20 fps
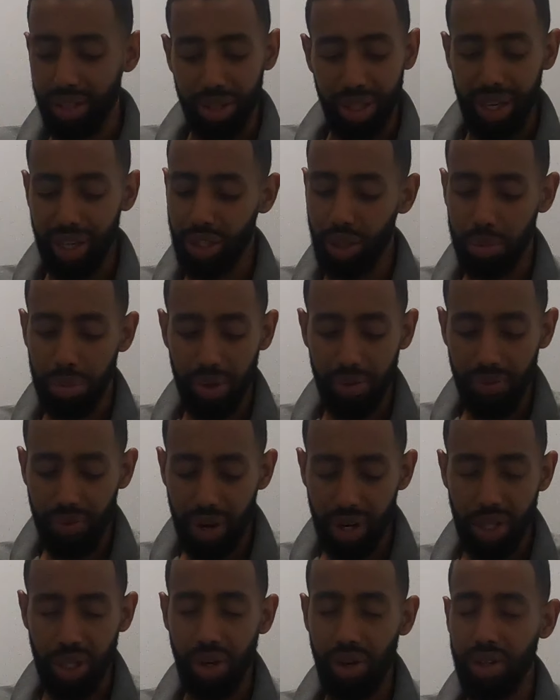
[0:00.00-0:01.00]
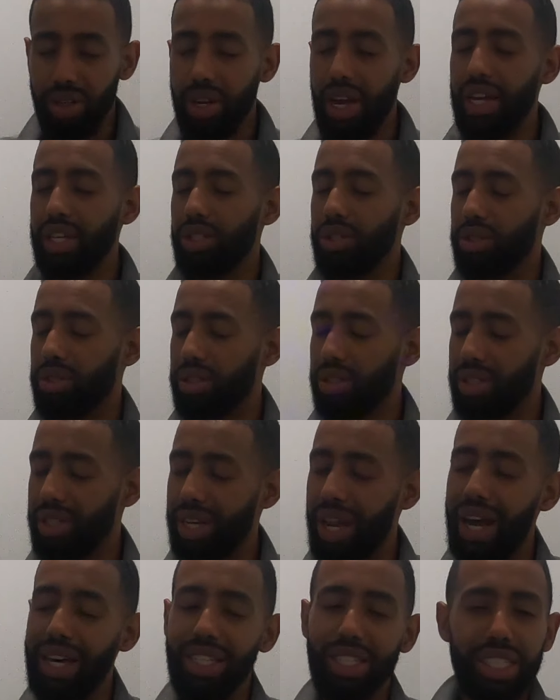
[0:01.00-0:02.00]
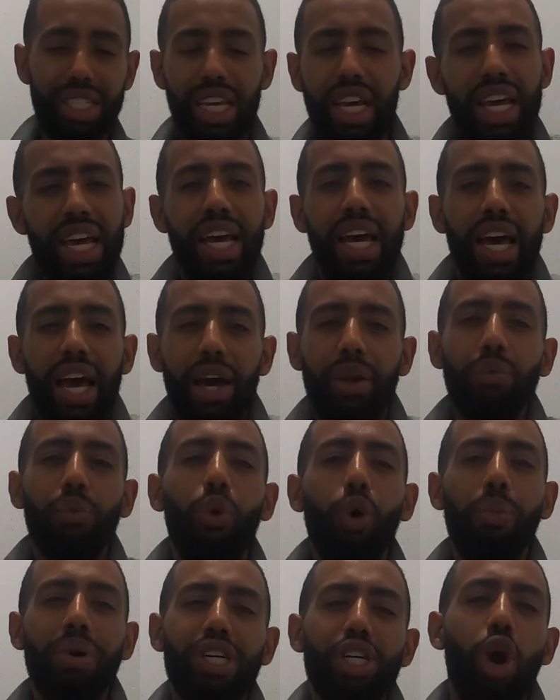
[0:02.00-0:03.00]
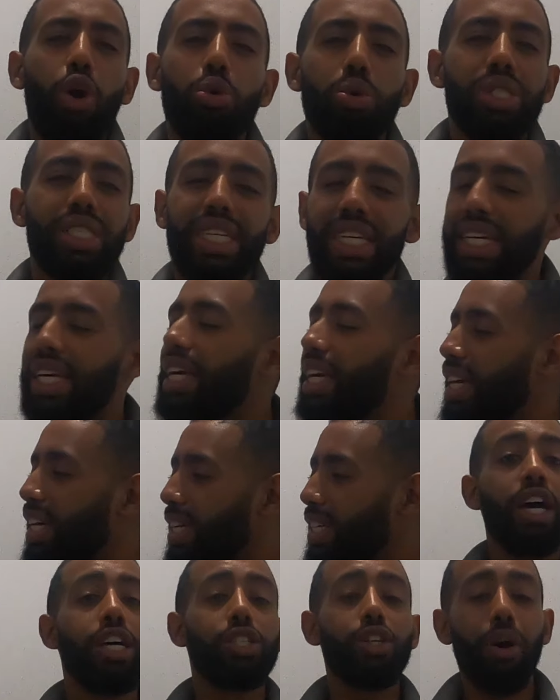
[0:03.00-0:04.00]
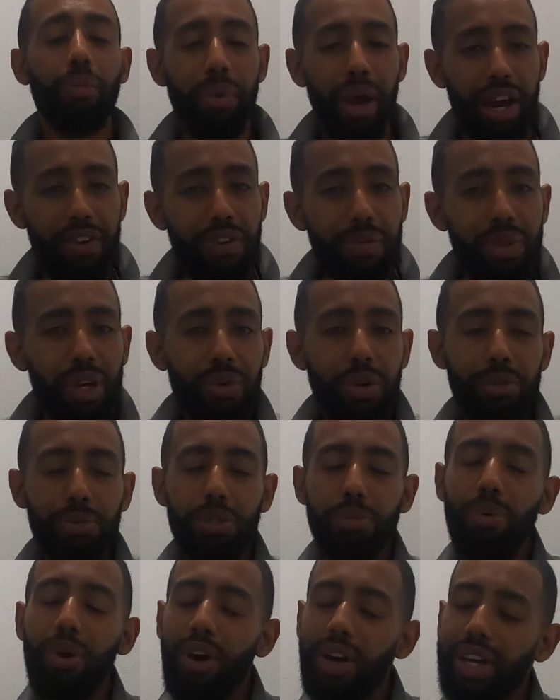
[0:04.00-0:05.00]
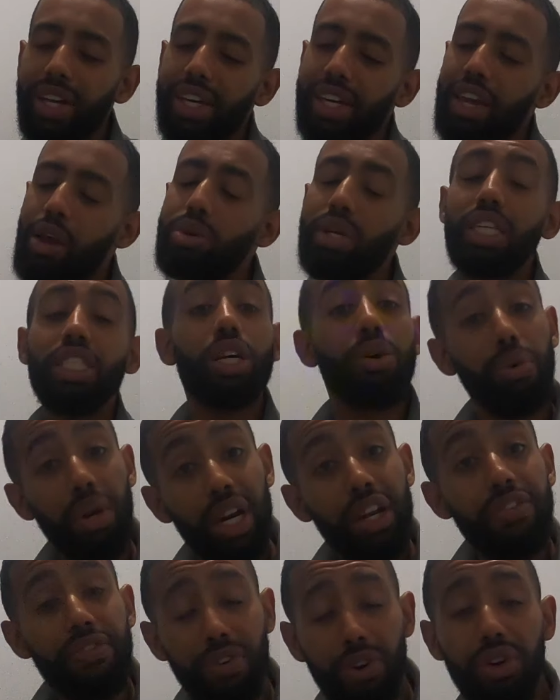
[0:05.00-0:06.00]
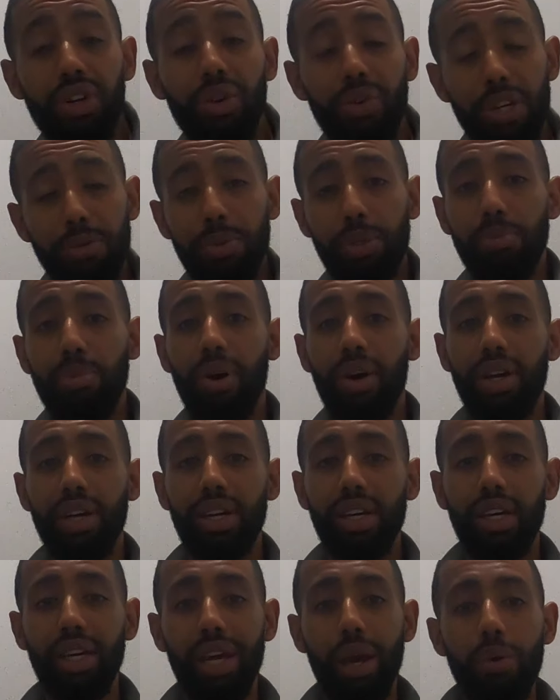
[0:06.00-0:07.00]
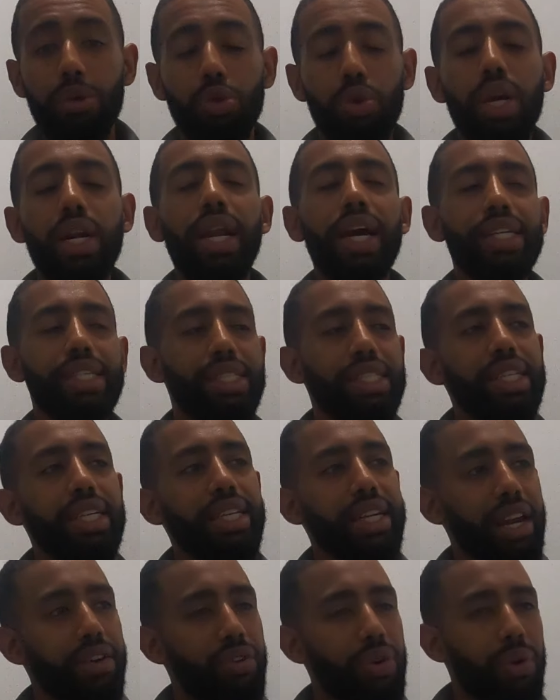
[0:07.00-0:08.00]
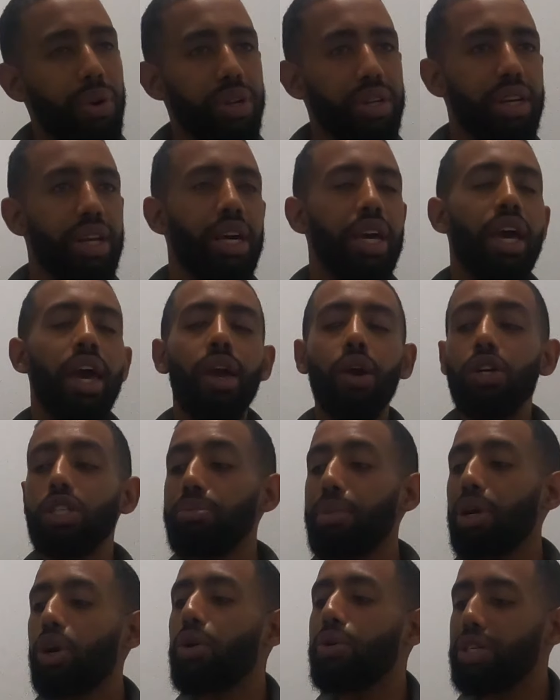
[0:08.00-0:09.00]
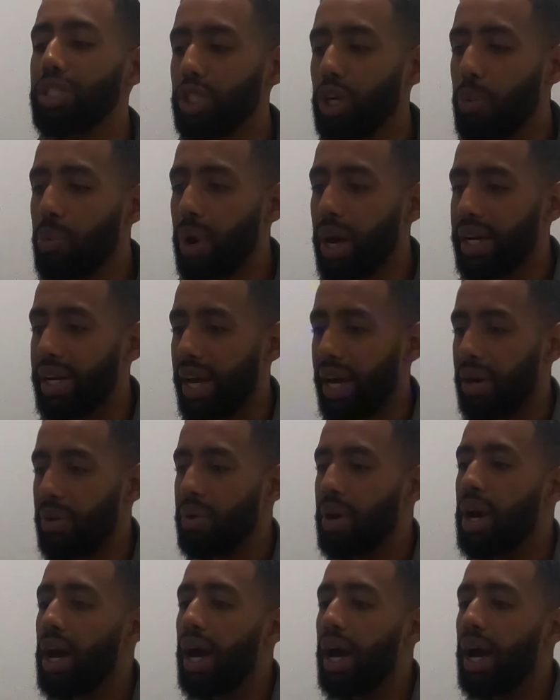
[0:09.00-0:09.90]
to get something fresh on and just nice and warm and cozy. So I'm back from the Christmas party. It was actually a really fun Christmas party. It was really nice seeing everyone. Because in my current job right now,